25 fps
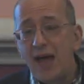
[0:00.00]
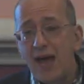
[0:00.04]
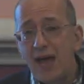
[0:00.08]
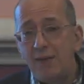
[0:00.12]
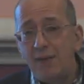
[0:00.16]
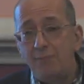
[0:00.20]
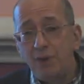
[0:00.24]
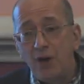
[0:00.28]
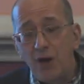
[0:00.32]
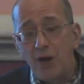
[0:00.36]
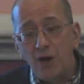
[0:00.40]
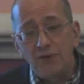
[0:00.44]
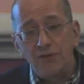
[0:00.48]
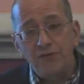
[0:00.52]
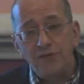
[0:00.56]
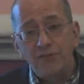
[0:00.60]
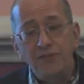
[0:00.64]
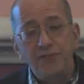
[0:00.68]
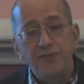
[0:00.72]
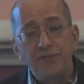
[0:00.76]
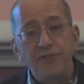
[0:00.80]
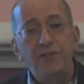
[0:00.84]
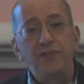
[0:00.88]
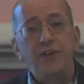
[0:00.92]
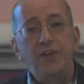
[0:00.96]
And
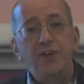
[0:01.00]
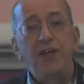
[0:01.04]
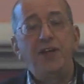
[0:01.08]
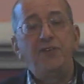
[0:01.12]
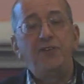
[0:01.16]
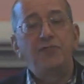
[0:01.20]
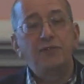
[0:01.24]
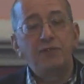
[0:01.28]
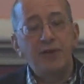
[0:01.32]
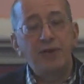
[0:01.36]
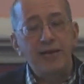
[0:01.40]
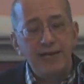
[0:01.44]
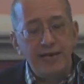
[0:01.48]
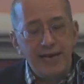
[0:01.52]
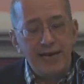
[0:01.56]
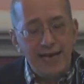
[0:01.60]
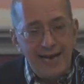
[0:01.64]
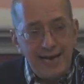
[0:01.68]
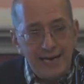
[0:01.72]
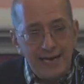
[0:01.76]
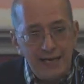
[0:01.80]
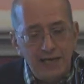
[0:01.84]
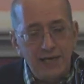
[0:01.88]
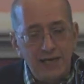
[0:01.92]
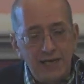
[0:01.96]
Parkinson's disease in
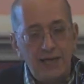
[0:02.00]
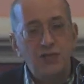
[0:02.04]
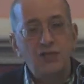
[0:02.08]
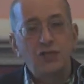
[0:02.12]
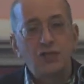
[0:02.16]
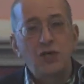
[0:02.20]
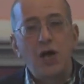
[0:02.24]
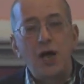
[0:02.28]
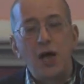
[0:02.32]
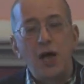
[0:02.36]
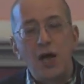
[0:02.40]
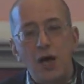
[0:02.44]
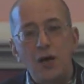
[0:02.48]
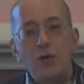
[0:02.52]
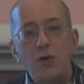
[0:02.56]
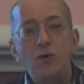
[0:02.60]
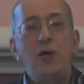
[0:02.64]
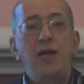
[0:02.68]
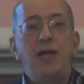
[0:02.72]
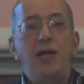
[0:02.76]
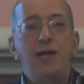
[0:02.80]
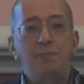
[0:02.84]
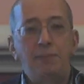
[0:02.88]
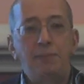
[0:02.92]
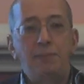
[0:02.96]
English
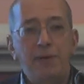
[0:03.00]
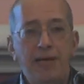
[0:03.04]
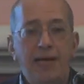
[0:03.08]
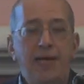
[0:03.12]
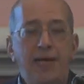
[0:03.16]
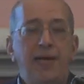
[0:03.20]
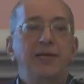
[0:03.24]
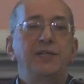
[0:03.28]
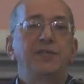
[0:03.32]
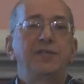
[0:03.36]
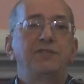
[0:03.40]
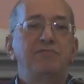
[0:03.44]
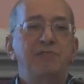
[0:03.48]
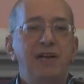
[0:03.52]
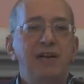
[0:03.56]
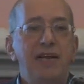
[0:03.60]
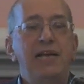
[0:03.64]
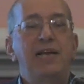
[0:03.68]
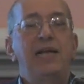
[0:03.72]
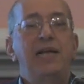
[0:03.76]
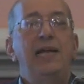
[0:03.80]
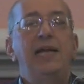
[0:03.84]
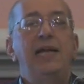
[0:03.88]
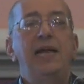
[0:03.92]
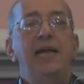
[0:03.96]
only appears
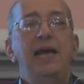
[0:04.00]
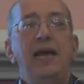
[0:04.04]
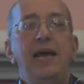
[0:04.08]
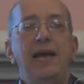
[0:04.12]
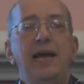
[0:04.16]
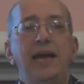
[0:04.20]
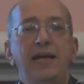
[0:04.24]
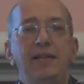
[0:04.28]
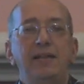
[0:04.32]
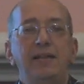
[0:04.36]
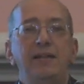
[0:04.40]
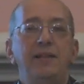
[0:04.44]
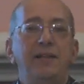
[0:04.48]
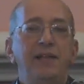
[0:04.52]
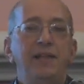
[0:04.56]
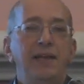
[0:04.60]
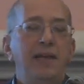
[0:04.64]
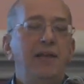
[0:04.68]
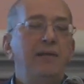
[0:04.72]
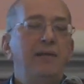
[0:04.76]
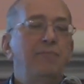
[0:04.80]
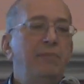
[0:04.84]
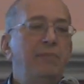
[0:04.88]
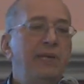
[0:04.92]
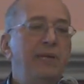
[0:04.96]
really in
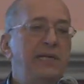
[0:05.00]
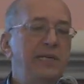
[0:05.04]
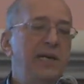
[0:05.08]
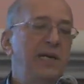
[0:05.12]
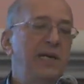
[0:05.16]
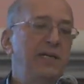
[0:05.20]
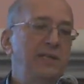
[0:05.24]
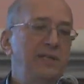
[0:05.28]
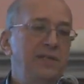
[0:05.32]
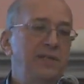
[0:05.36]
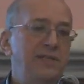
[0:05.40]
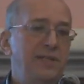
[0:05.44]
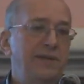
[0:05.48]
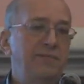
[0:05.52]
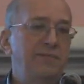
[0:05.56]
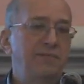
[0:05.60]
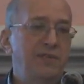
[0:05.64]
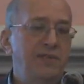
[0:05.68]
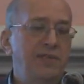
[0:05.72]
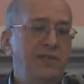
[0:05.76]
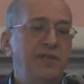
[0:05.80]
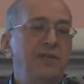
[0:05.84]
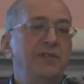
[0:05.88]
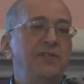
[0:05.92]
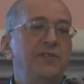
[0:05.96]
the mid
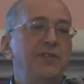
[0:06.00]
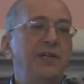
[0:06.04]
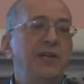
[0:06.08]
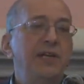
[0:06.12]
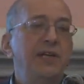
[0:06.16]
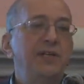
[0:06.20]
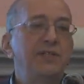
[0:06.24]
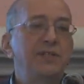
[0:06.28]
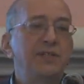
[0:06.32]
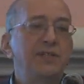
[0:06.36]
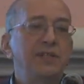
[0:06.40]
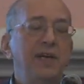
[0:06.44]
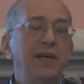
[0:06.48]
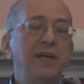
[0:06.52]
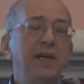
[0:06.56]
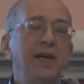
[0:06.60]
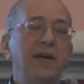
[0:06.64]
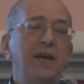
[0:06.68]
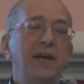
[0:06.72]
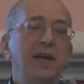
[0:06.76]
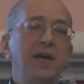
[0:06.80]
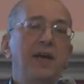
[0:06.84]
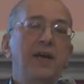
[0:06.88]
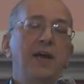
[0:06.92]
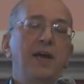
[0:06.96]
1970s. And it's the,
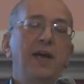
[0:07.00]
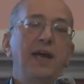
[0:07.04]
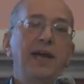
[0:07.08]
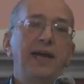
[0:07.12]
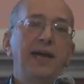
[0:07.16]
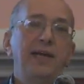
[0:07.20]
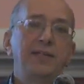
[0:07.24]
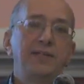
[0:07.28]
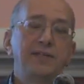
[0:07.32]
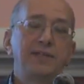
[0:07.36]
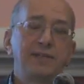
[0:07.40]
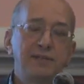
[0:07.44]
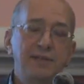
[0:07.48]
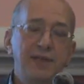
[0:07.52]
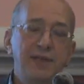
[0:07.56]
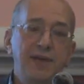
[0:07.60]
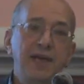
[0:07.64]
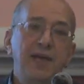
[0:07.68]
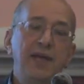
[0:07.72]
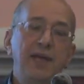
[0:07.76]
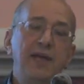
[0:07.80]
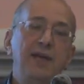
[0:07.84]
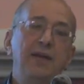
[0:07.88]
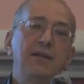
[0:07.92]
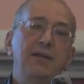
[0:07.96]
it's
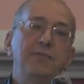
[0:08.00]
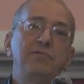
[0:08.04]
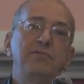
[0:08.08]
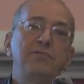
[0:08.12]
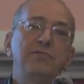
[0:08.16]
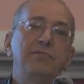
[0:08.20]
the